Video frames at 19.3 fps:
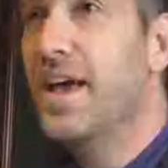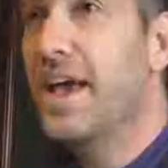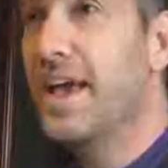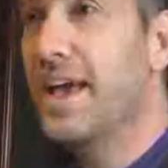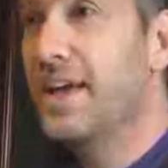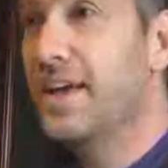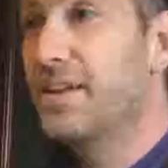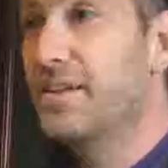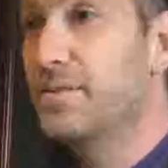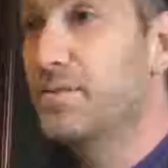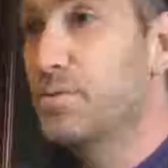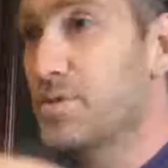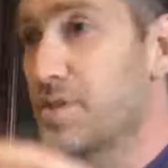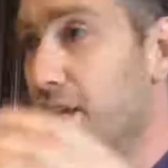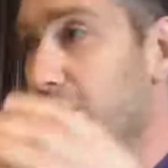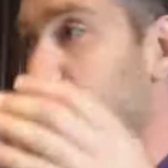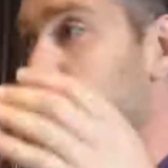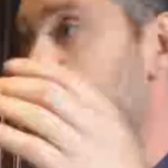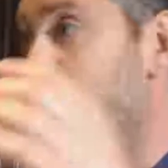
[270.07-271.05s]
And there
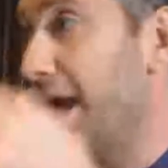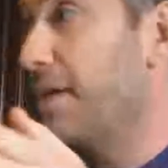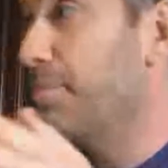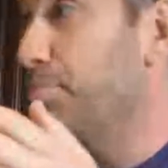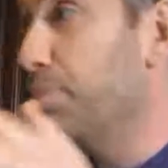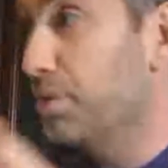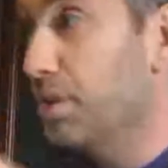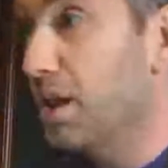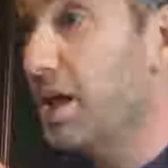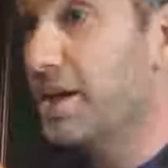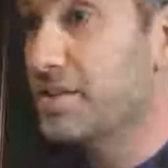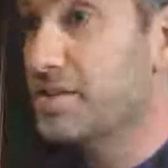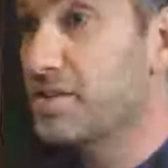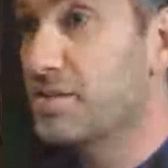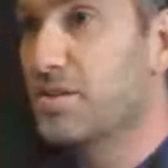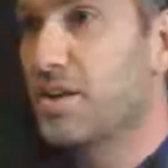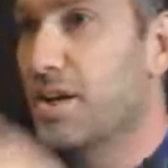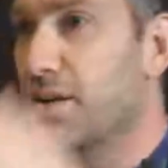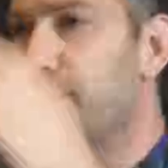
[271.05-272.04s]
was like a Mac
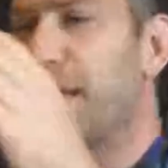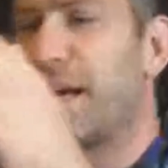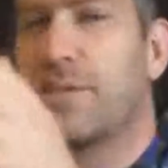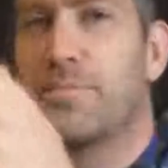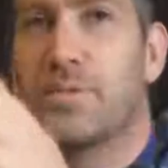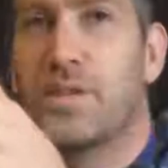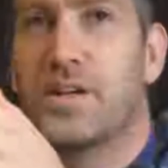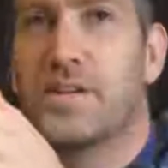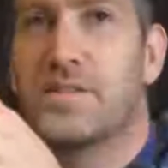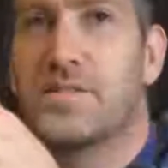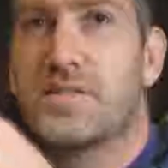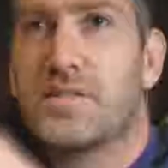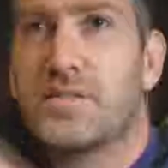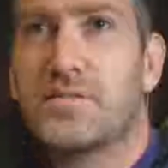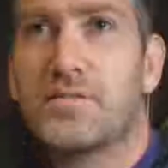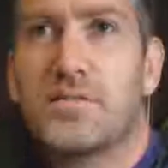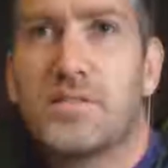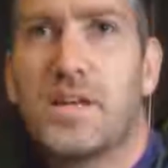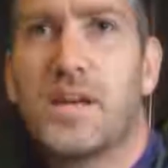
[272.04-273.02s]
Plus, not a Mac Plus.
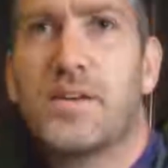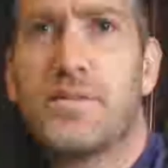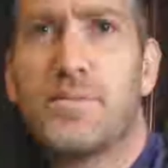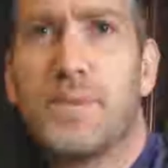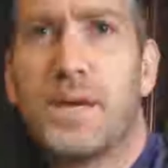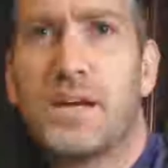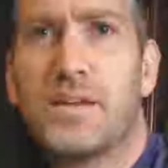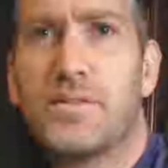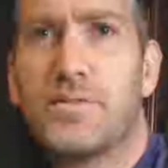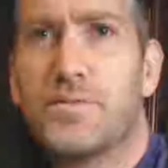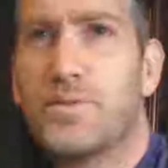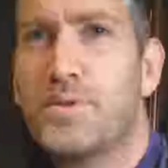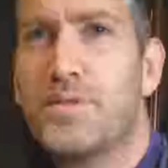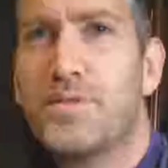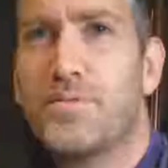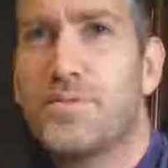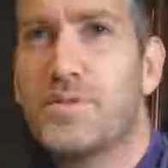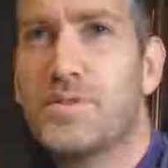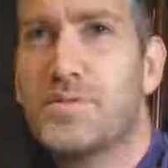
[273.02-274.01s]
Yeah, one
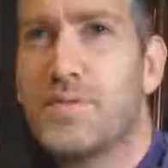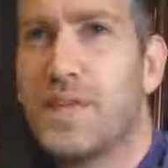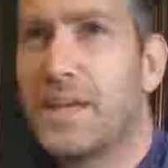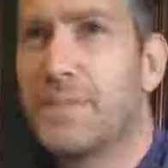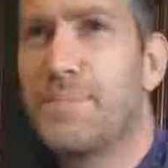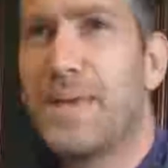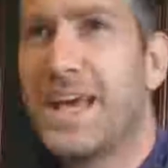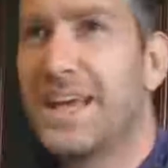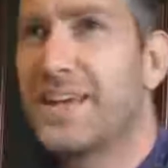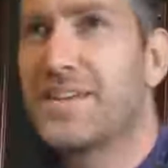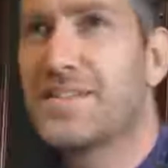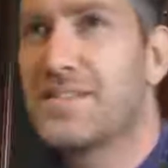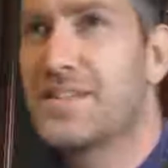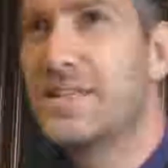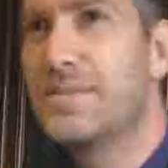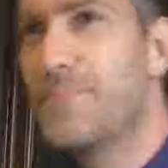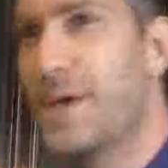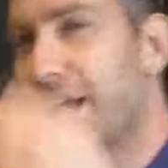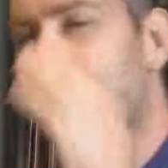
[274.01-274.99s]
of the first, like Mac
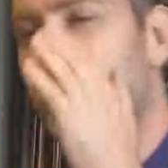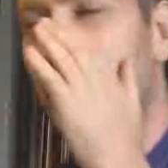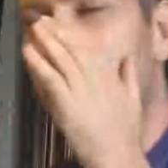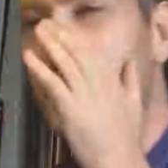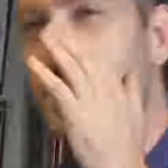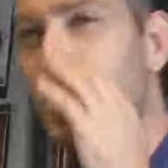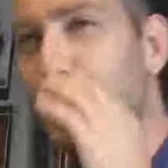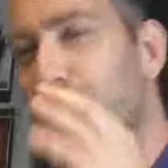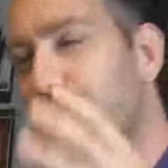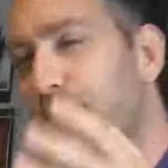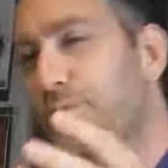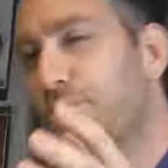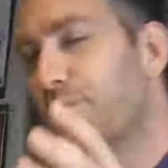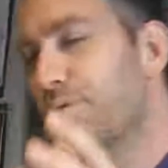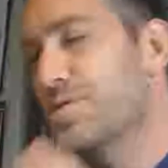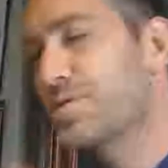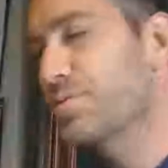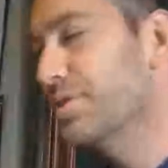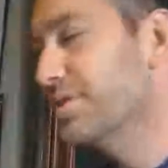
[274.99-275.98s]
SE, Mac Plus, one of the
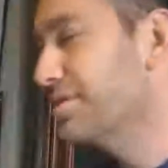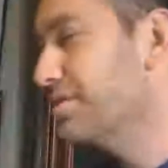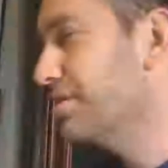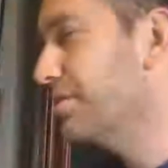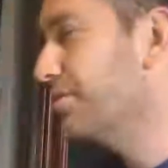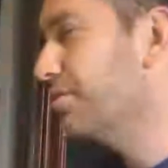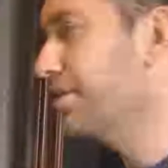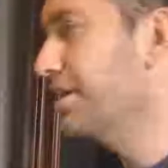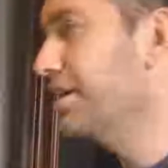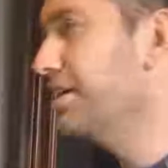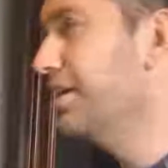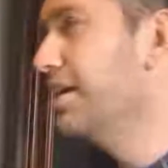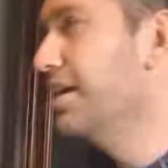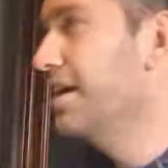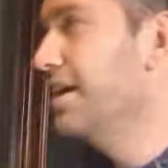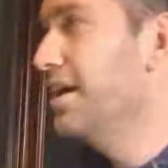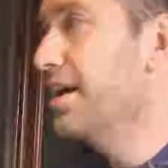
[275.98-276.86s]
first ones there, right?